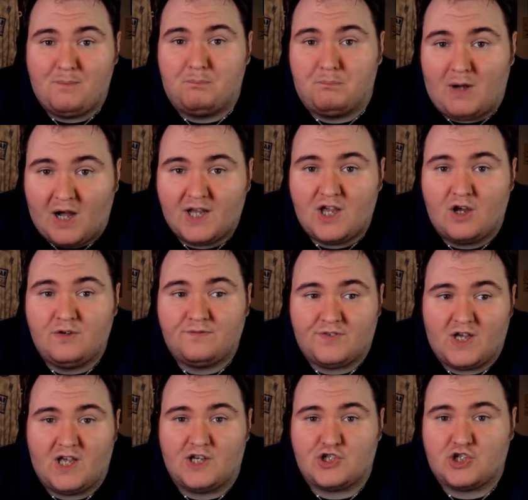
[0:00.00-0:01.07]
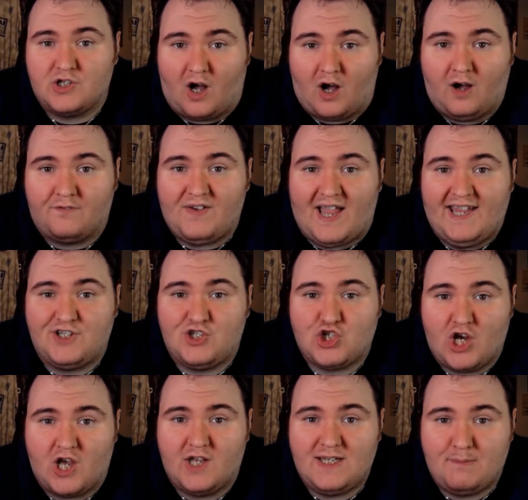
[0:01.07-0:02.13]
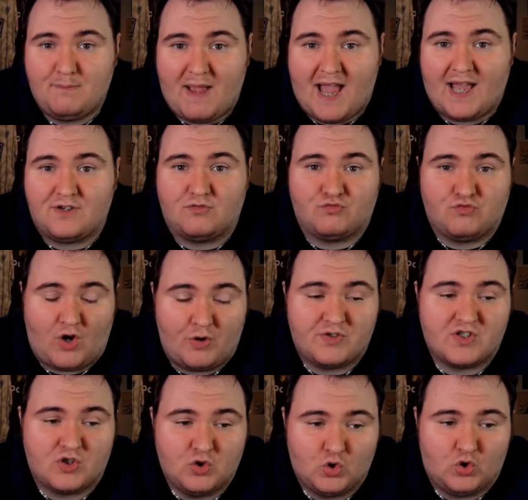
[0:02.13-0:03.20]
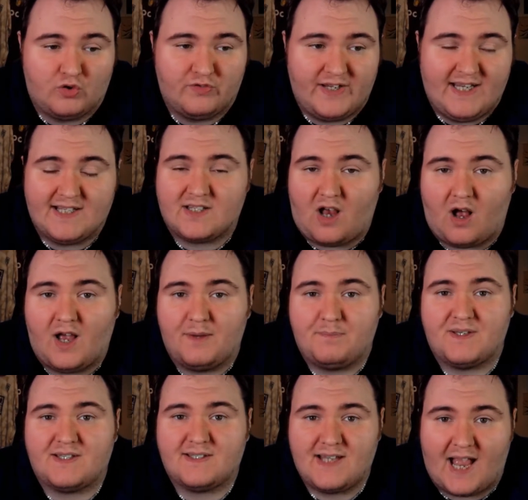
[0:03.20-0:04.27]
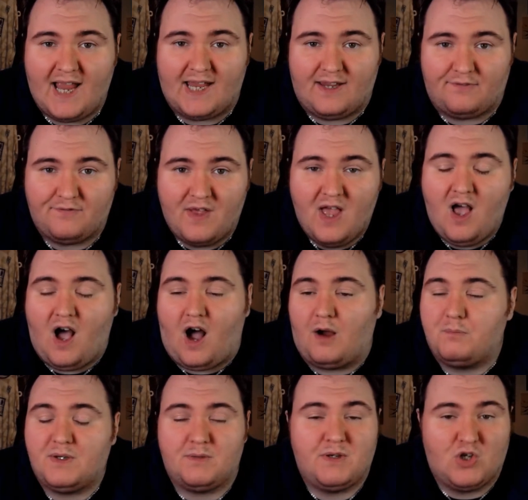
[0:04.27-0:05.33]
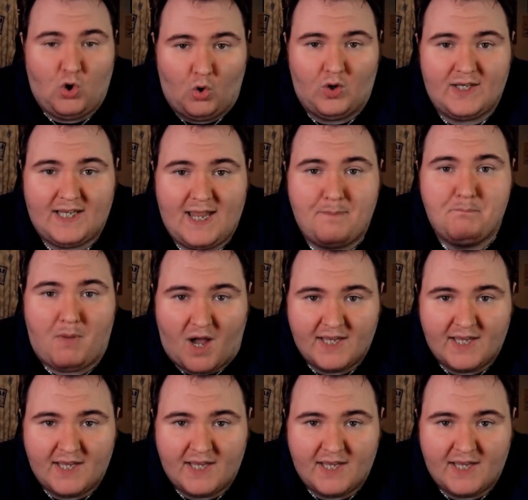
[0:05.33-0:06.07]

my own version of a Journeyman Road to Glory type save. I'm going to be calling it My